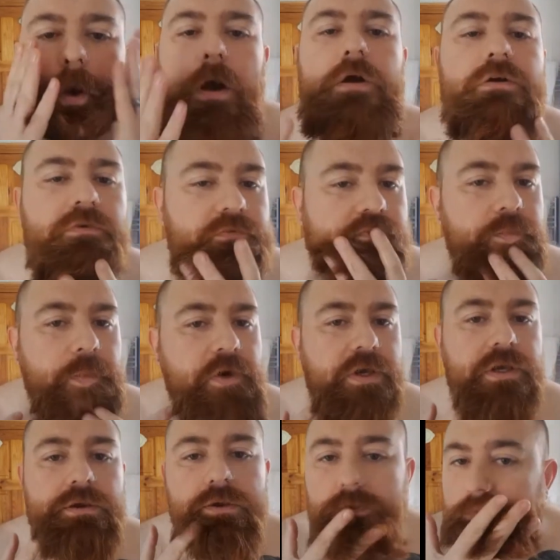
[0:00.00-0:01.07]
Over
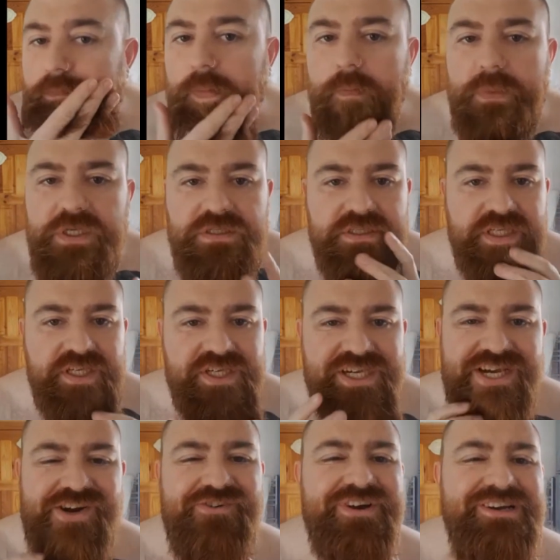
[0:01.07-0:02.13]
my moustache
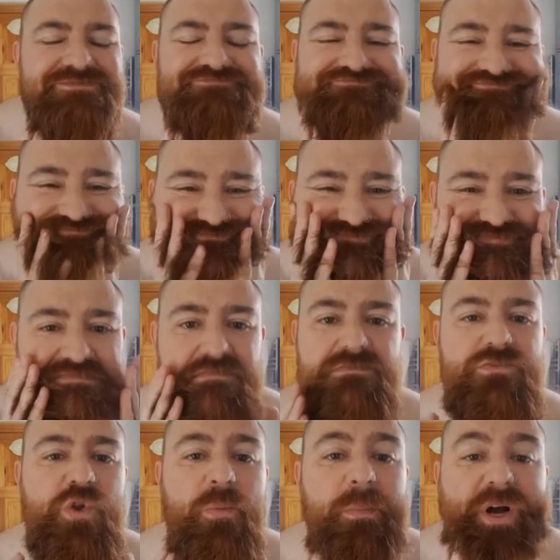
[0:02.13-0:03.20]
area.
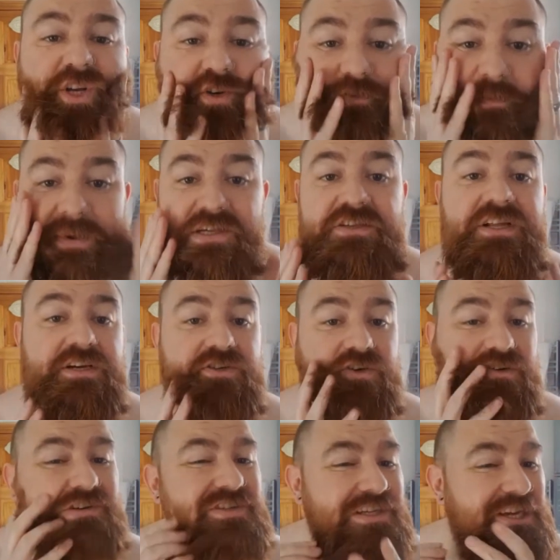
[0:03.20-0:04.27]
Not much of a moustache, I
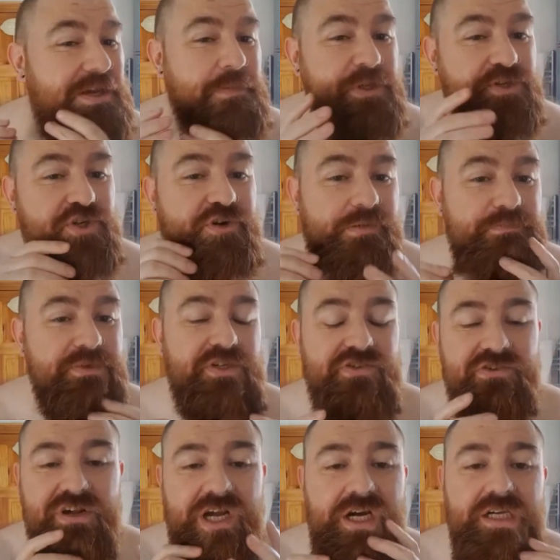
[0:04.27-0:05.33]
like to keep it trimmed because
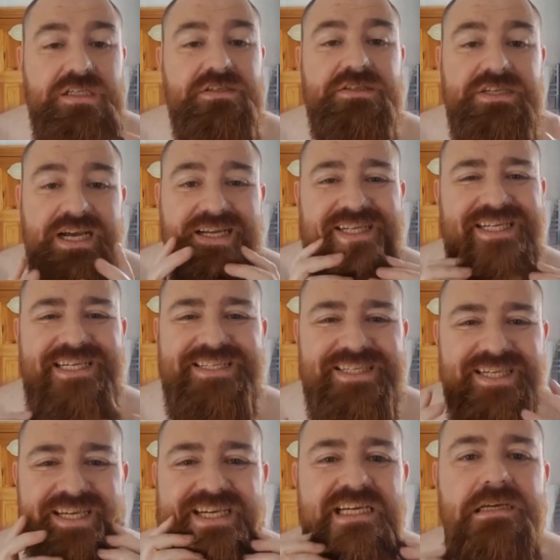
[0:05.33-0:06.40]
I can't stand
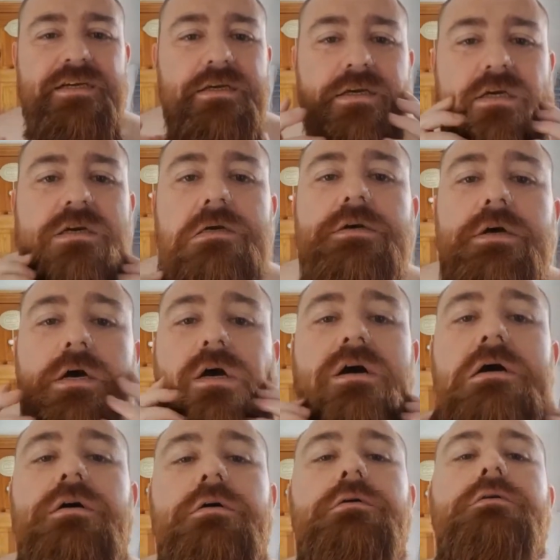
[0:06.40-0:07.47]
eating it.
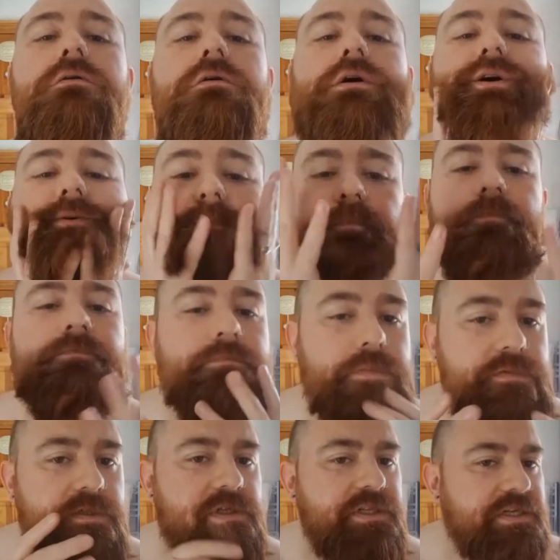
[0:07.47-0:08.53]
Right,
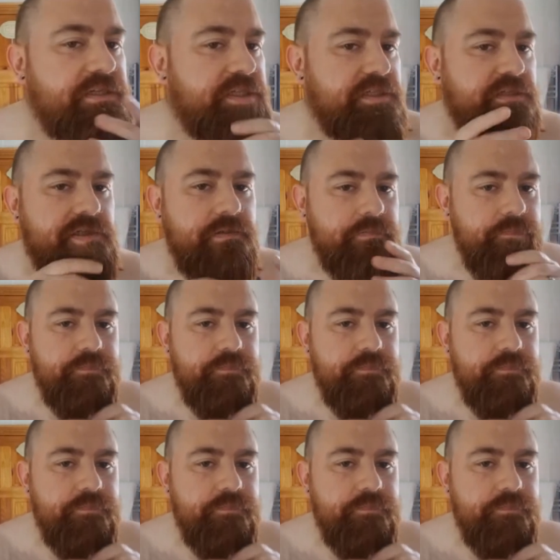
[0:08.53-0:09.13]
so that's